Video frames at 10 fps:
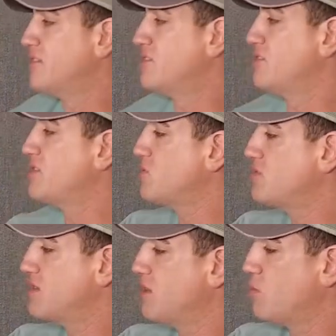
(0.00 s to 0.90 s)
So this
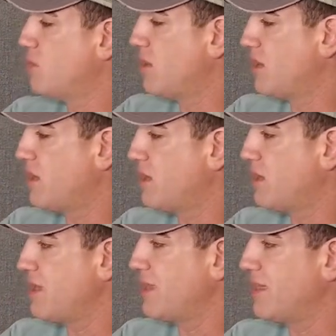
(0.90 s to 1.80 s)
was like a
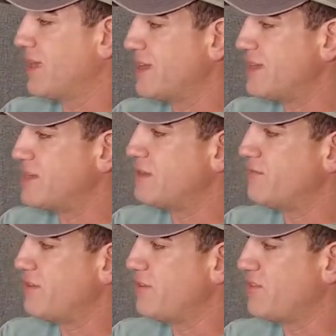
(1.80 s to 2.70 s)

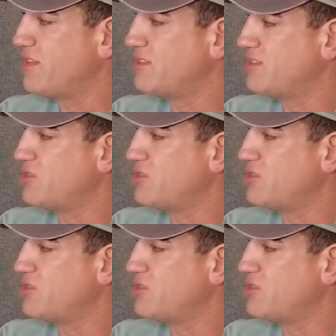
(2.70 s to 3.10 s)
1950s